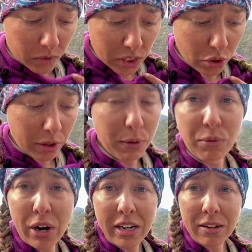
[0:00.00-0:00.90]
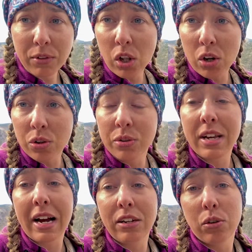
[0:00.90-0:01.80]
So I have a variety of clothes.
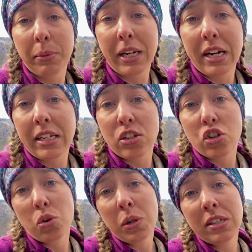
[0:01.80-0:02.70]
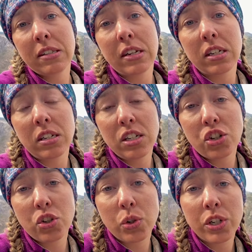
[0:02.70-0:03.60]
I normally hike in shorts and a
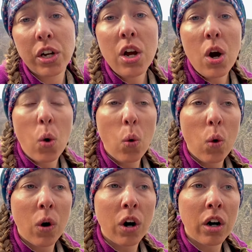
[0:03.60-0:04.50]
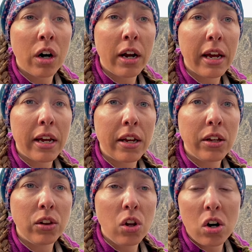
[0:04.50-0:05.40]
t-shirt or a
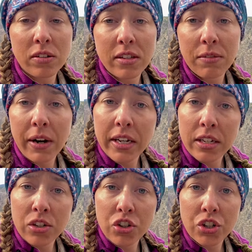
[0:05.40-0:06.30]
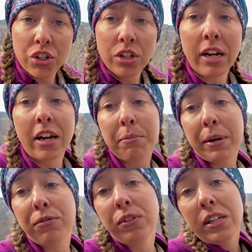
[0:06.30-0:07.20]
long sleeve hiking shirt. I have my
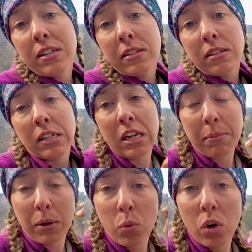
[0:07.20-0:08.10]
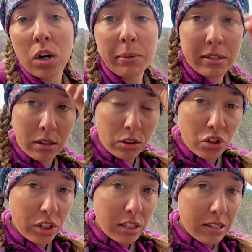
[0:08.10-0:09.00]
fleece to keep me warm. It's a little
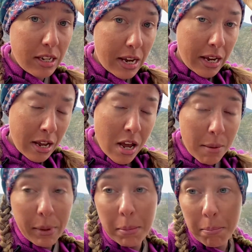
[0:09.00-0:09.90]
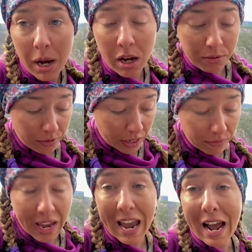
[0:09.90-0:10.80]
chilly today. My buff. I have a
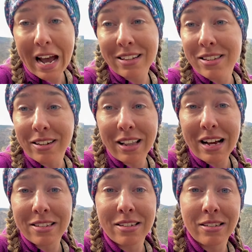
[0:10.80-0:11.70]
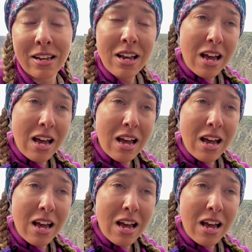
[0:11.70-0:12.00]
hat, sunglasses.